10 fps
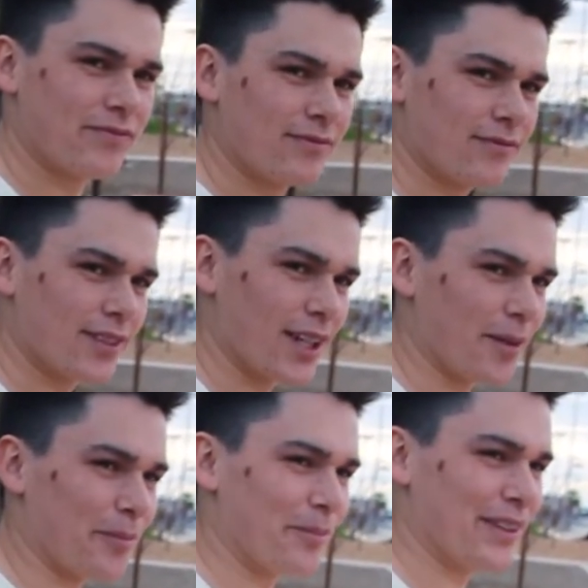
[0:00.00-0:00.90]
like air
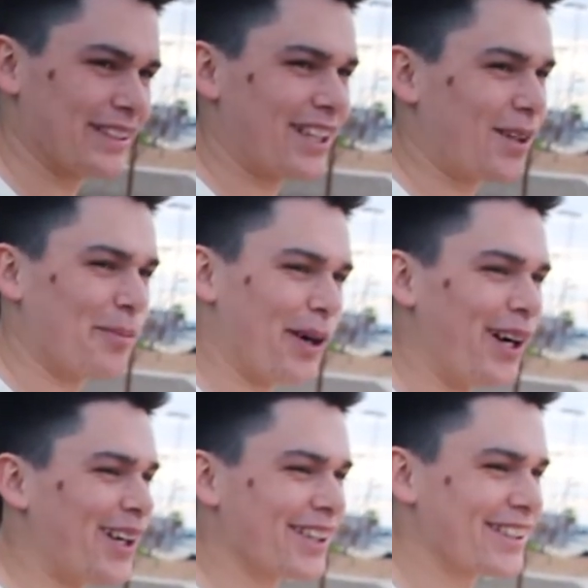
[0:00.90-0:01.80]
off. It's not a
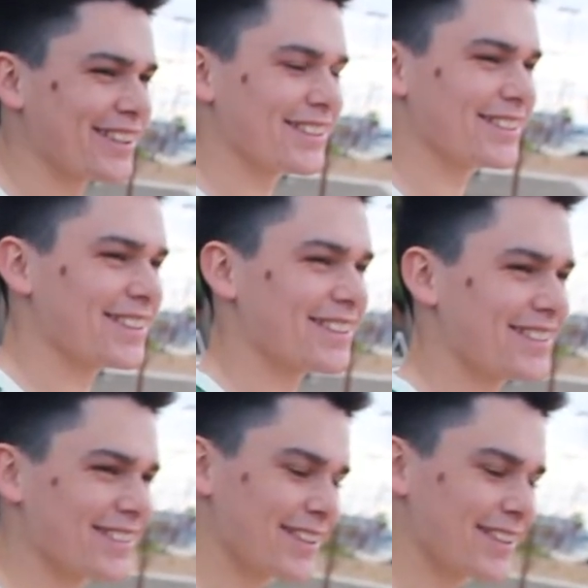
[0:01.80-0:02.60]
bonk, because it's